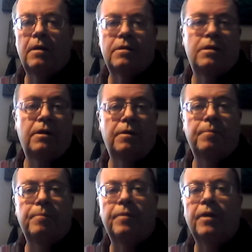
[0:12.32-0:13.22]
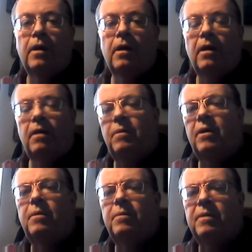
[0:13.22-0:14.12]
So here we
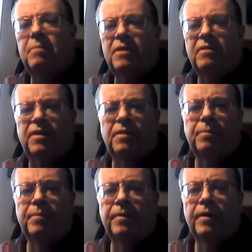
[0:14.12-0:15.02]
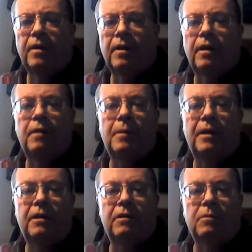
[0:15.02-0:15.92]
are with a bit of a global
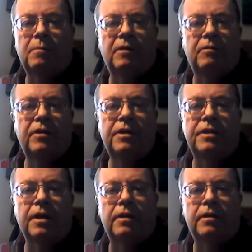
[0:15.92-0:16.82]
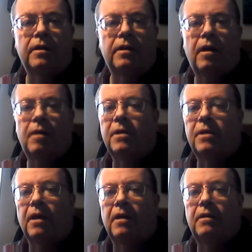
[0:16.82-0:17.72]
economic reset
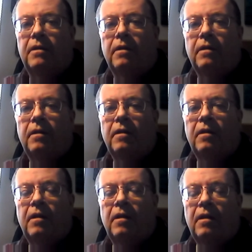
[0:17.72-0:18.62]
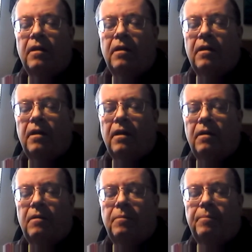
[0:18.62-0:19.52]
update.
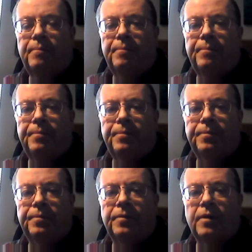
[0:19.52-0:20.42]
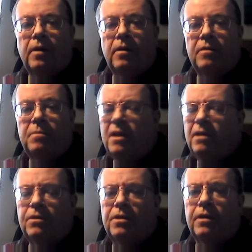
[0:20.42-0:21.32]
Now, there's been a
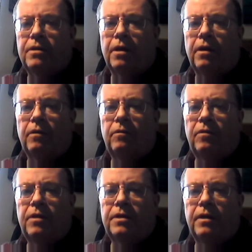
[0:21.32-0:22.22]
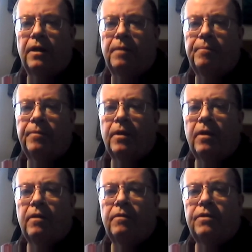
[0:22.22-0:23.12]
lot of things going on recently.
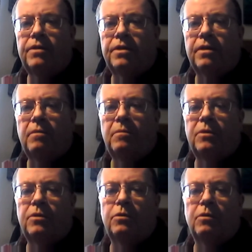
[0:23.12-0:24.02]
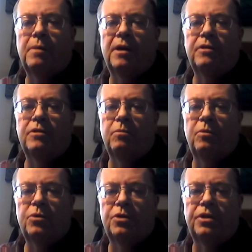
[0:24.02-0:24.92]
First thing I want to talk about is the
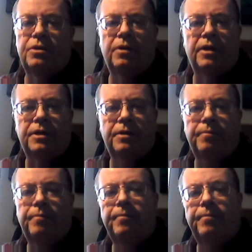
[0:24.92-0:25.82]
war situation.